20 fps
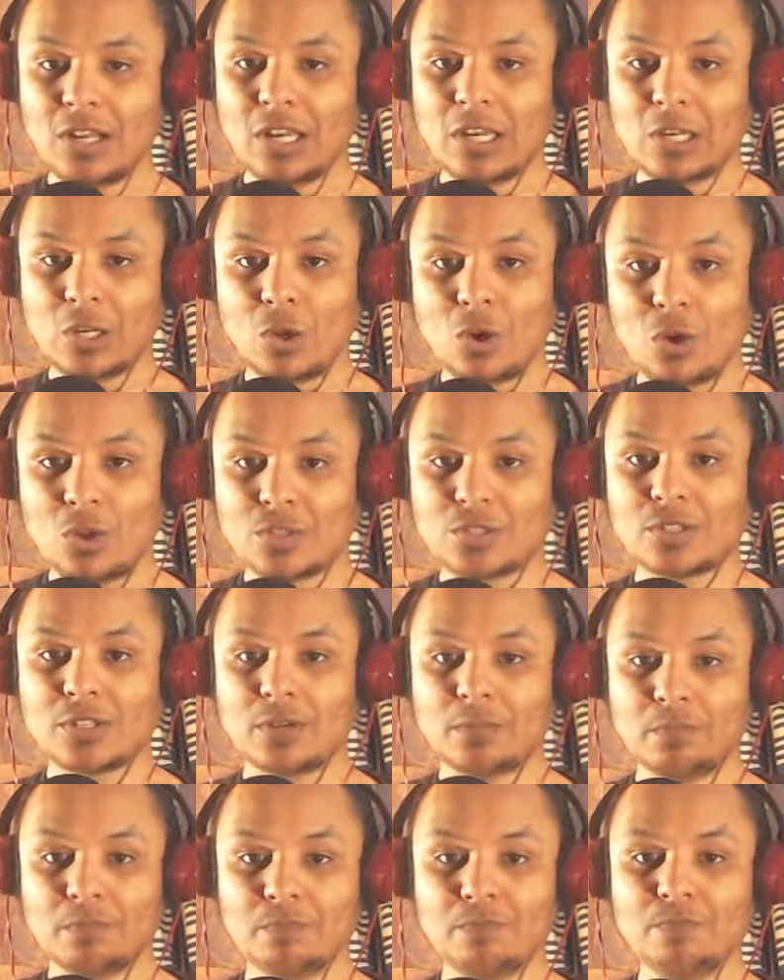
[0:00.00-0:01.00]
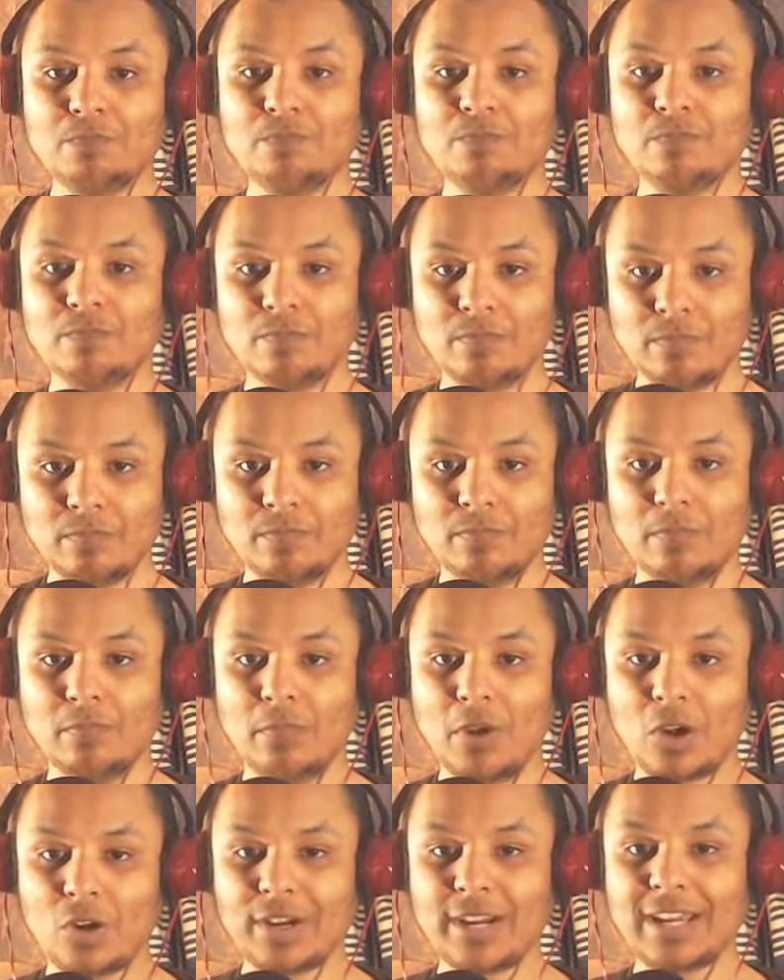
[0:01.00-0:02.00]
Lost.
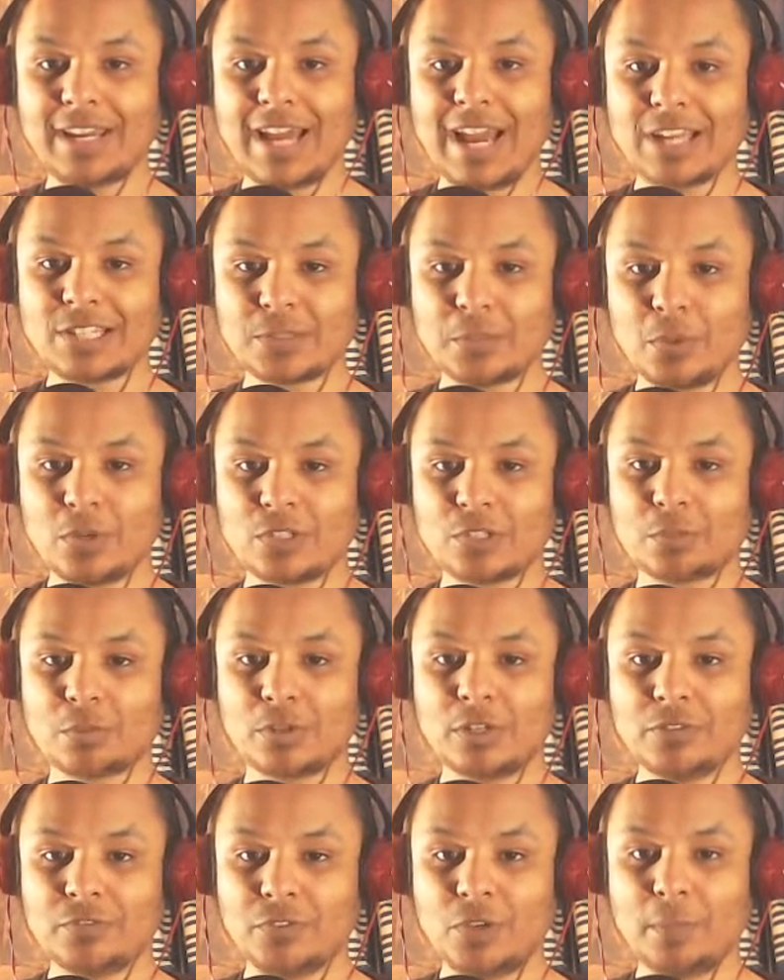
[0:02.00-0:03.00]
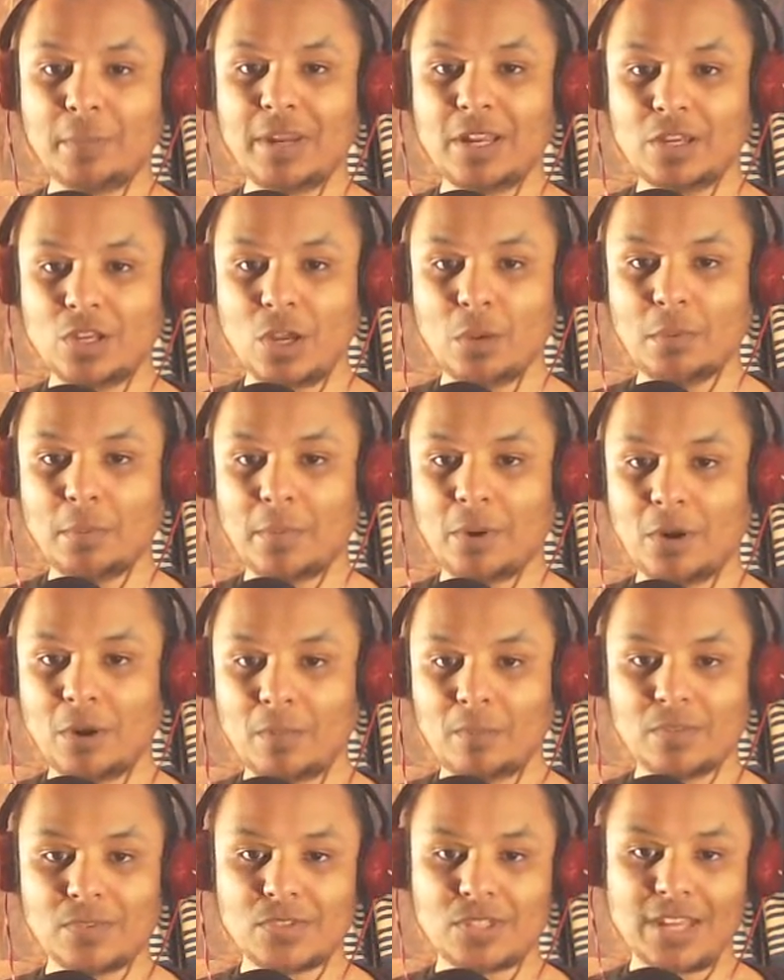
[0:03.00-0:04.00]
Marine Angemon is proof you beat
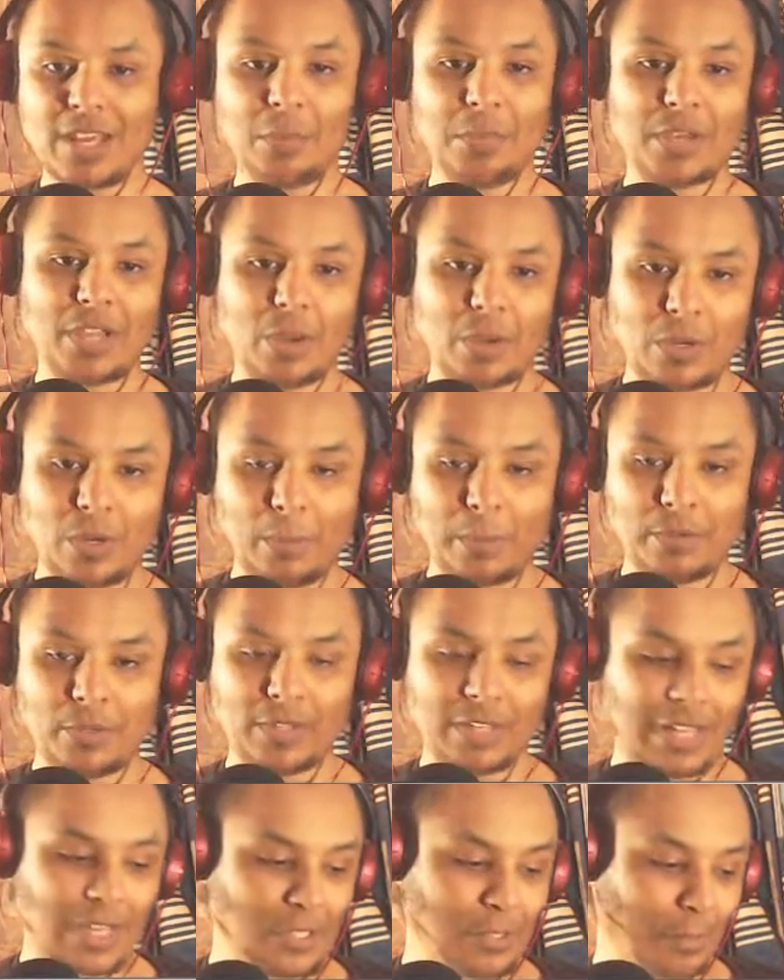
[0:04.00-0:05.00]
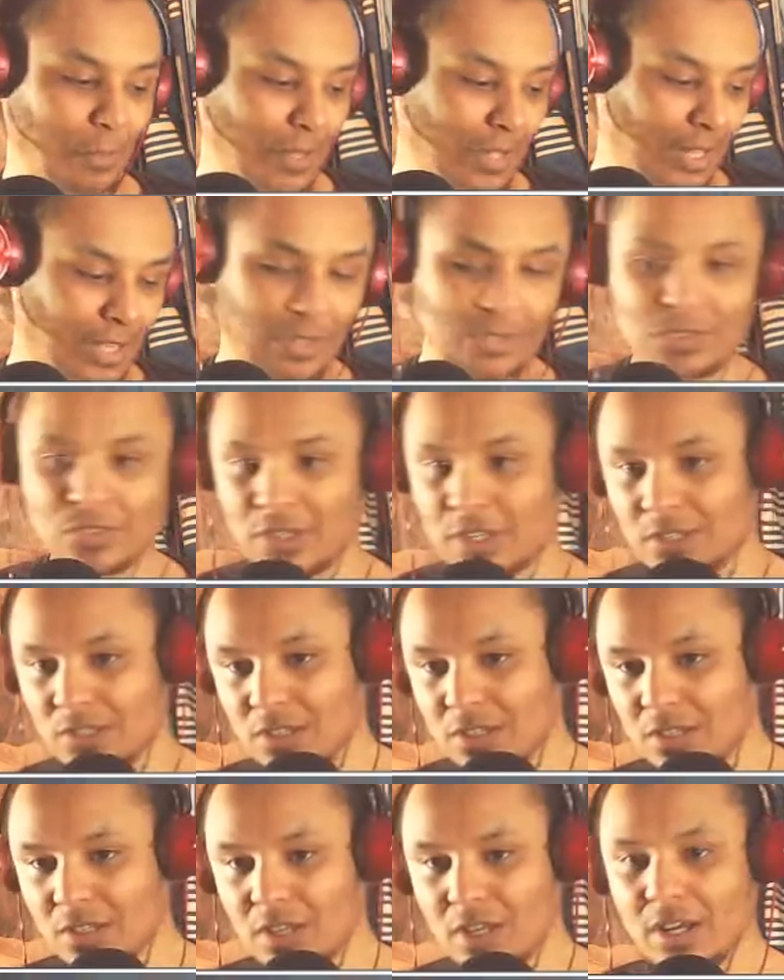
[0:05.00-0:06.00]
Numemon. So there we go. We got Marine Angemon now. So
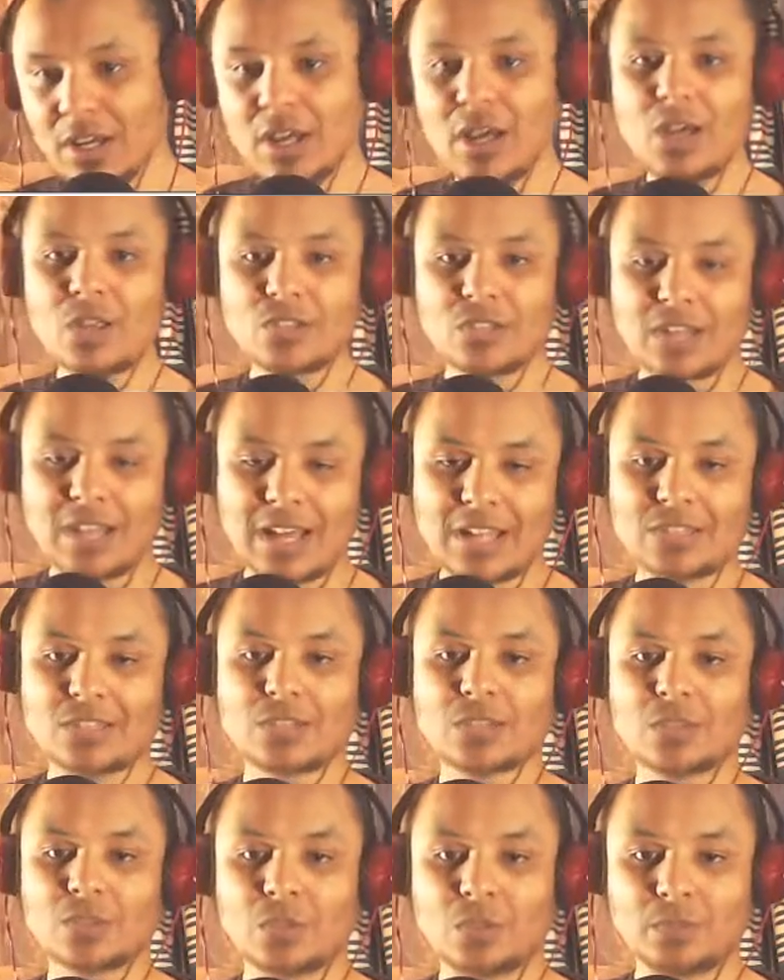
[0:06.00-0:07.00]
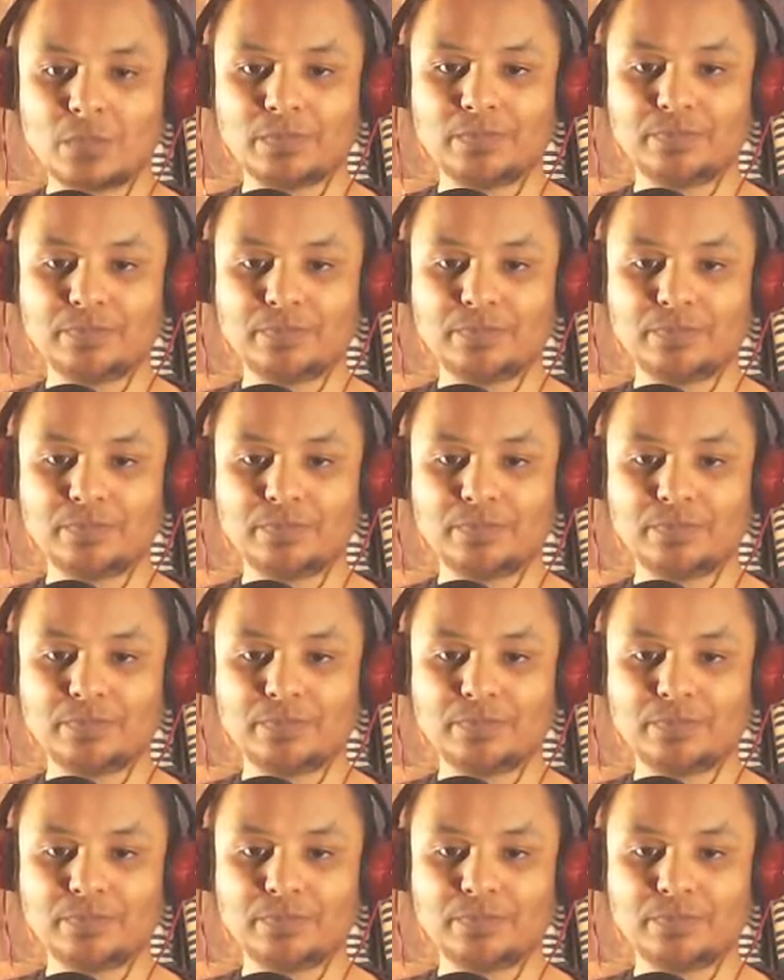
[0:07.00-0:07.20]
that's cool.